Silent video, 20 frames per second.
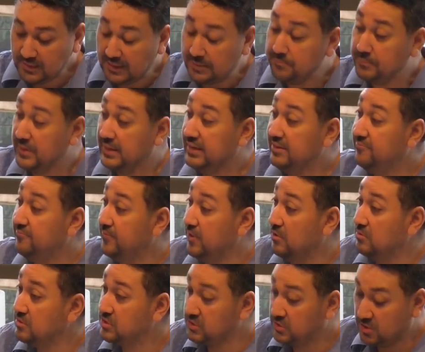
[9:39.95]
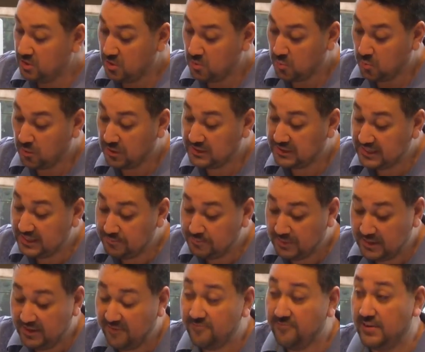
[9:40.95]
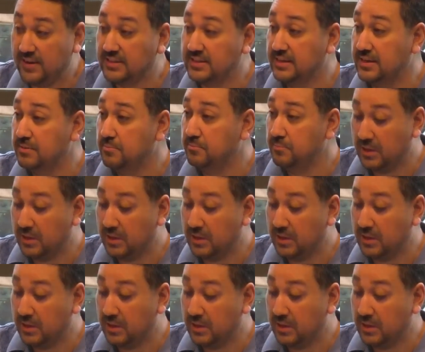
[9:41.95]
many folks were deeply affected